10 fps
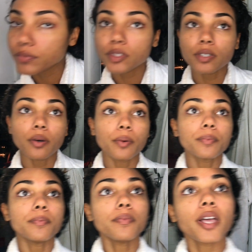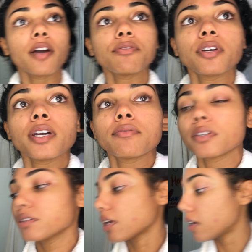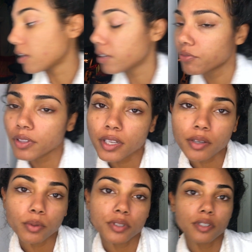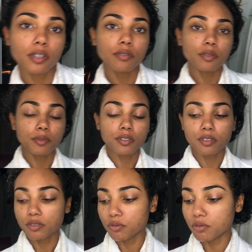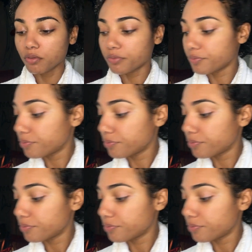So after I have done that, I feel like it wasn't enough, so I'm just gonna do 2.